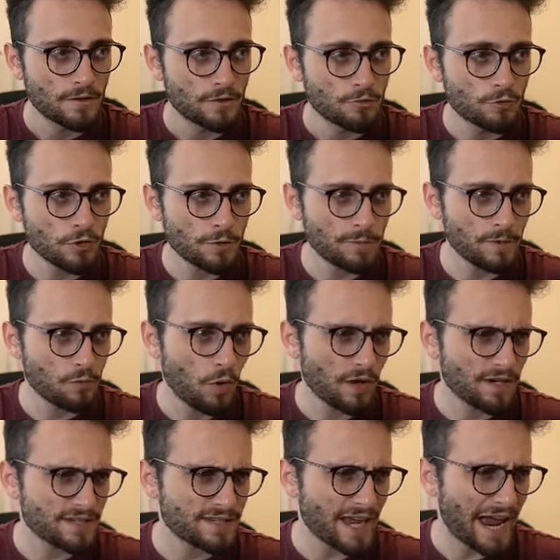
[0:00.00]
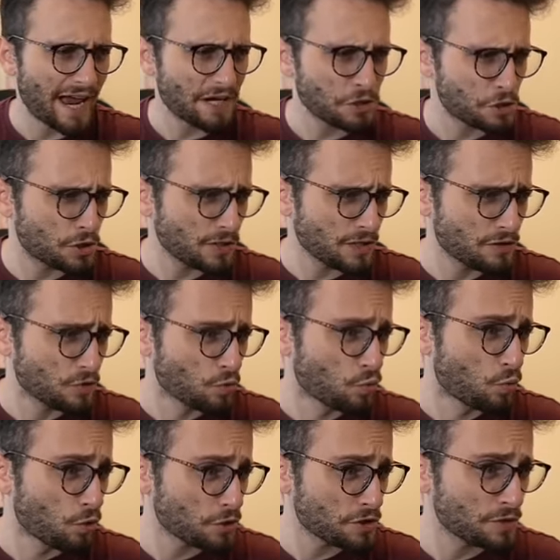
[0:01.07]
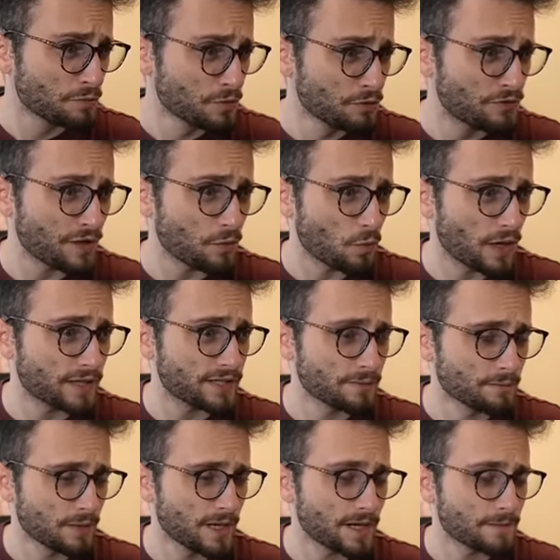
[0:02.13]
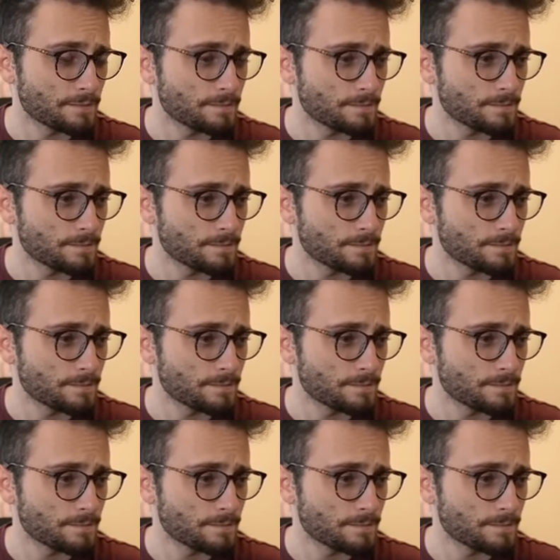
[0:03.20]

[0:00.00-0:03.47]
Rook b one is actually the worst move that white can play.